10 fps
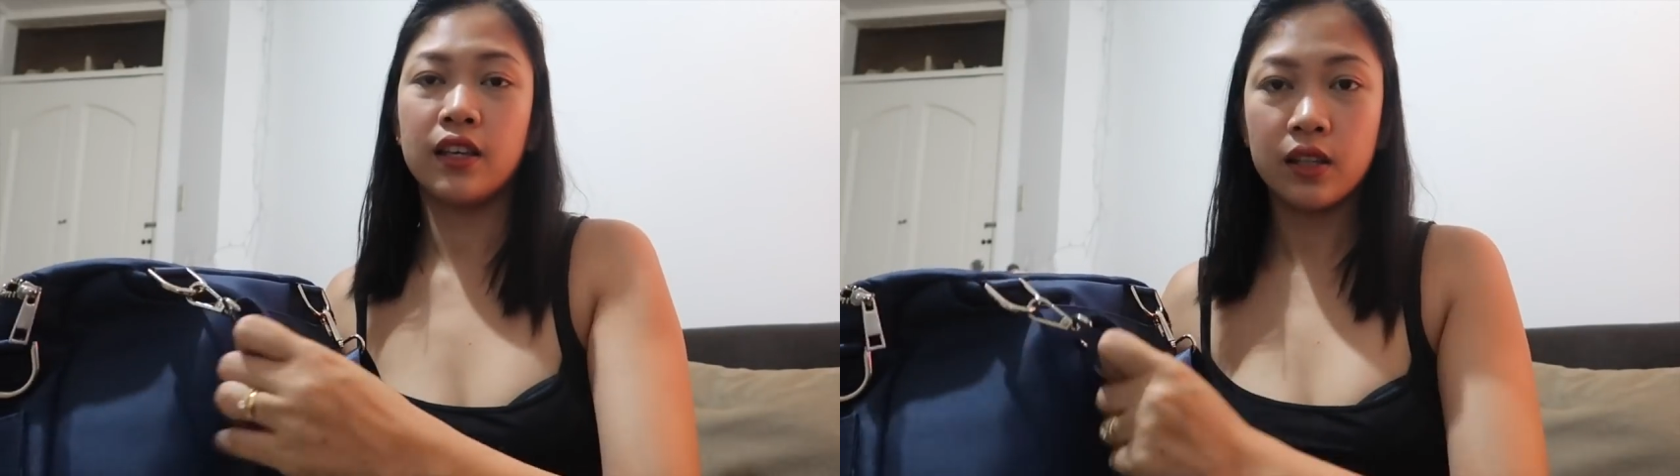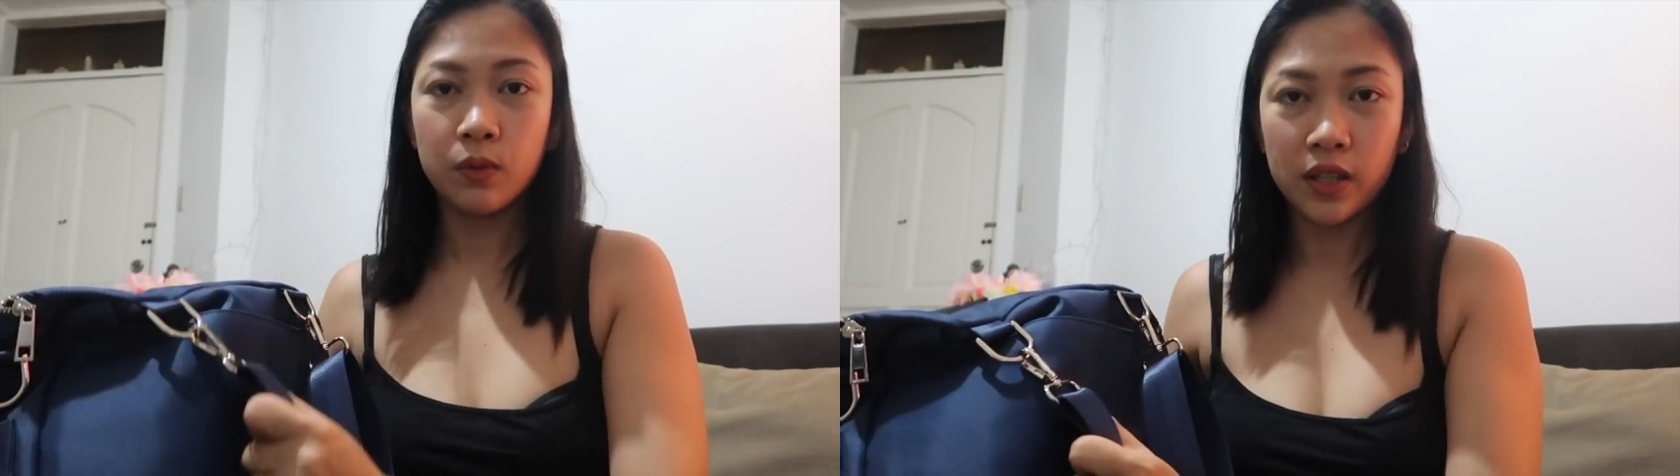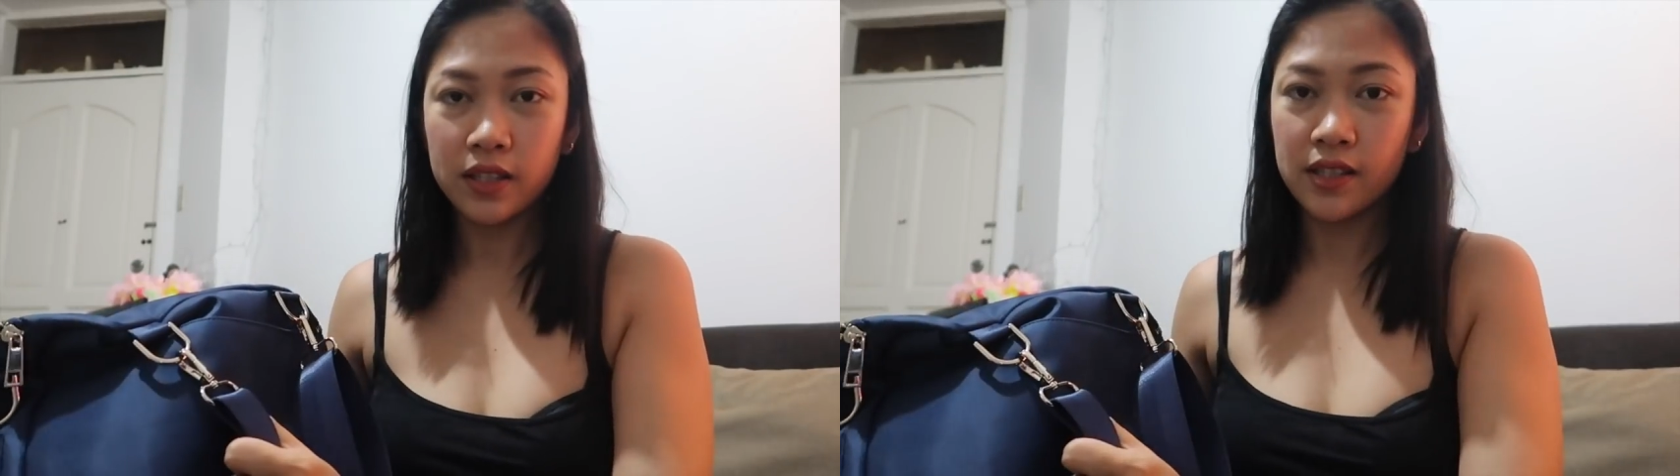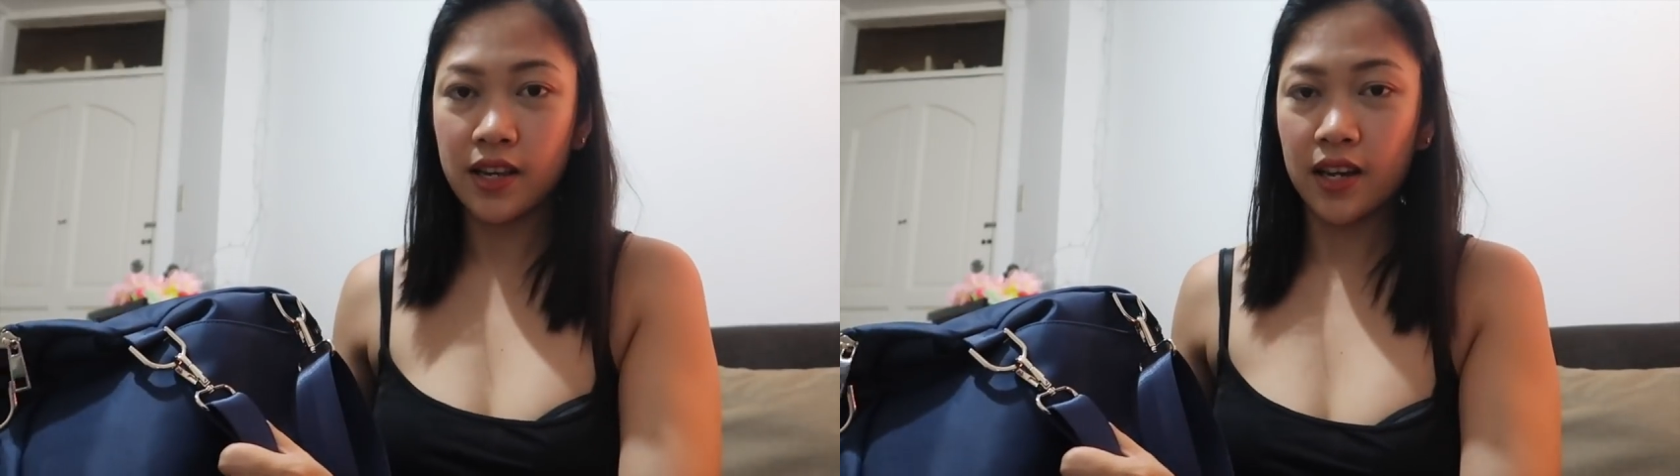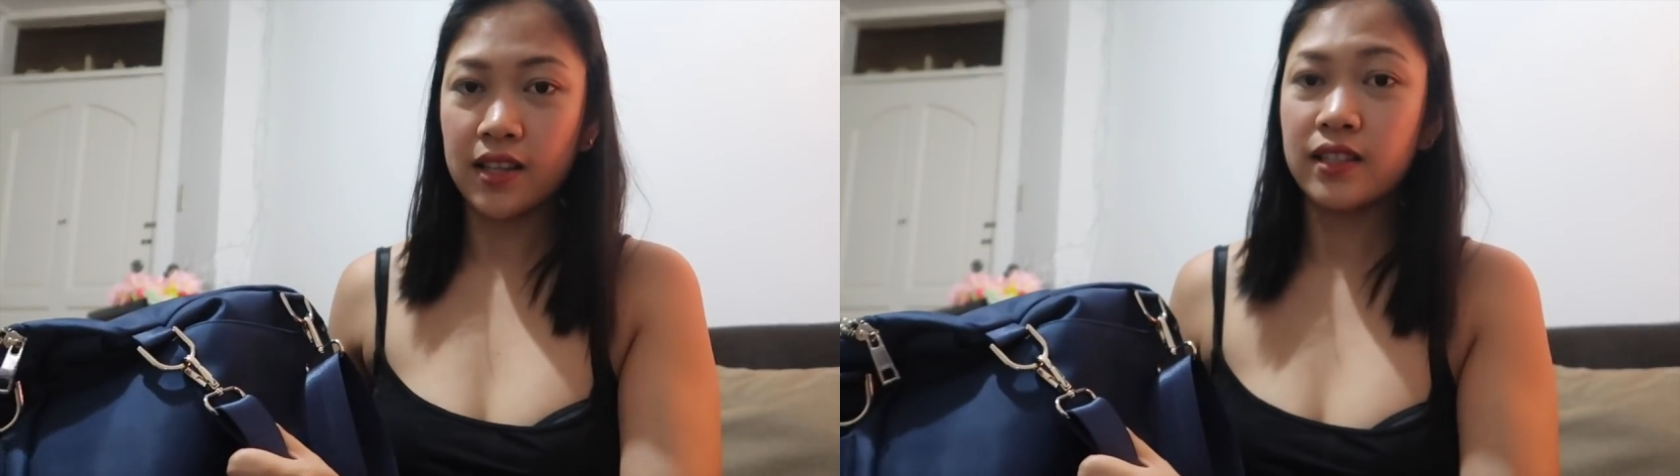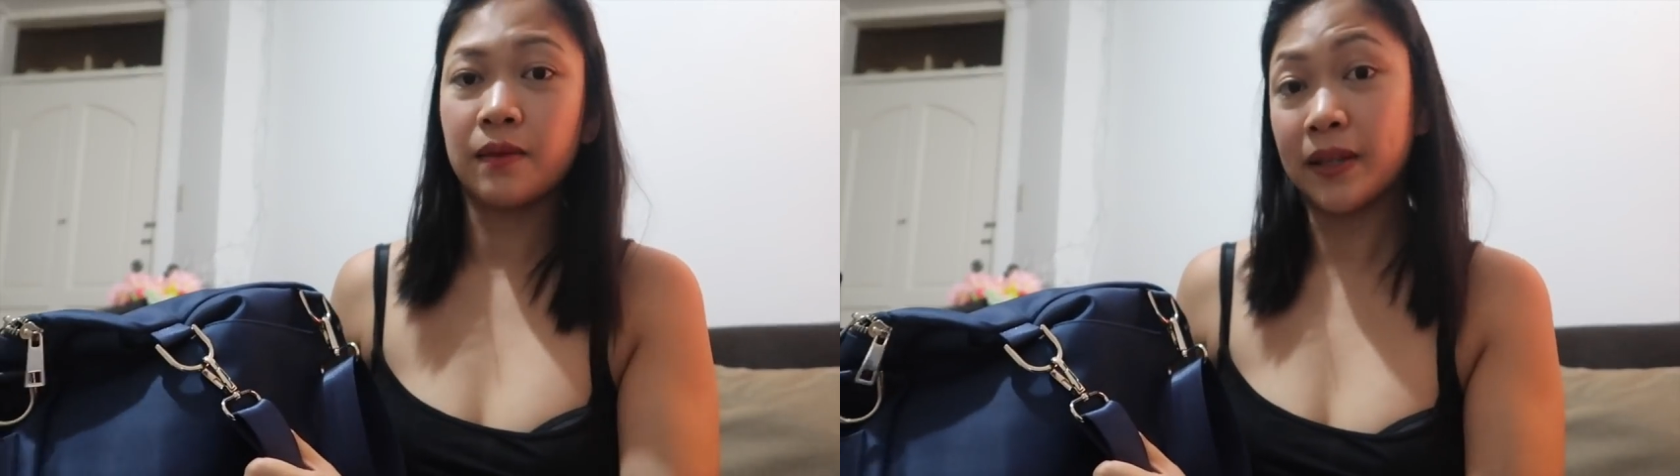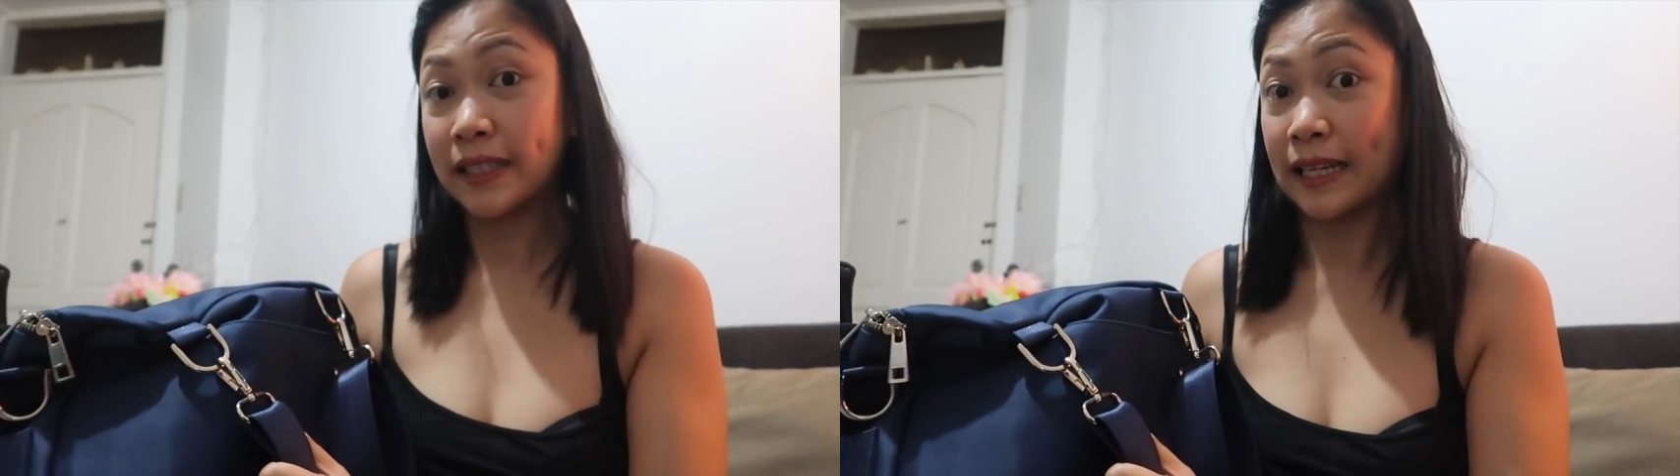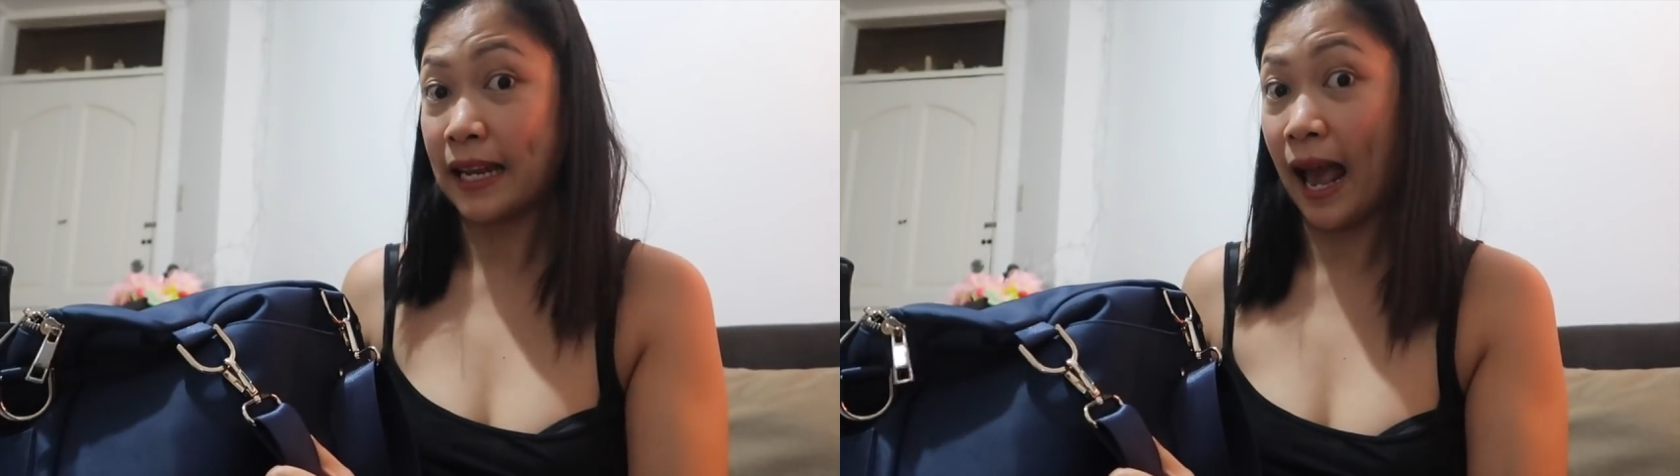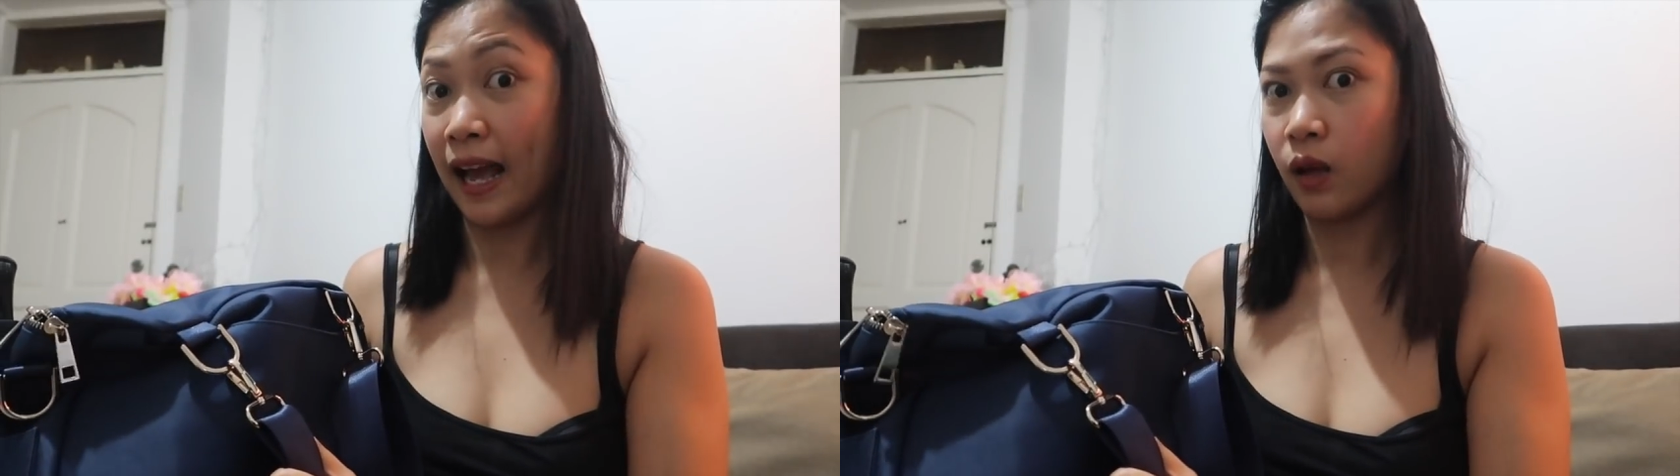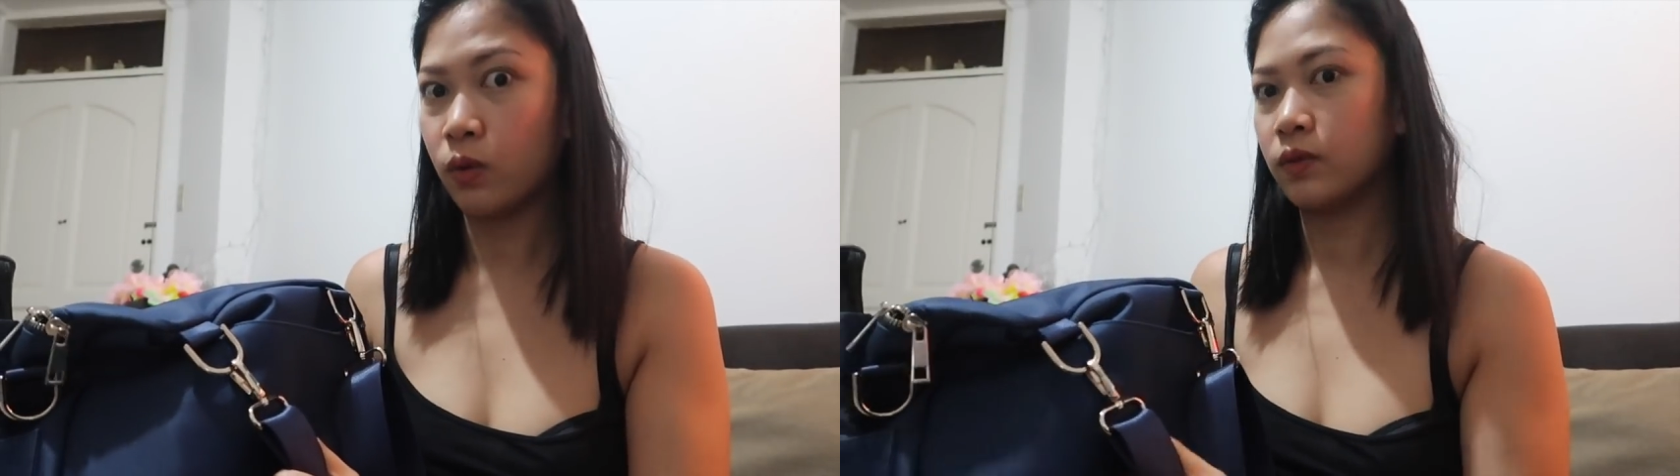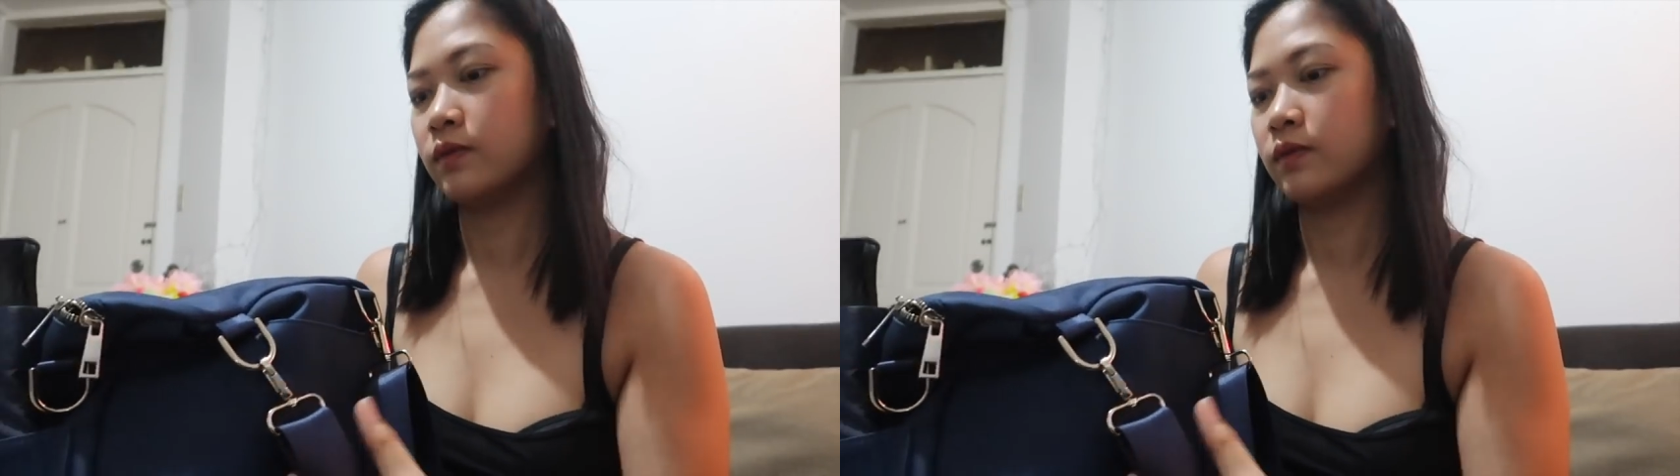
iwas na rin sa magnanakaw.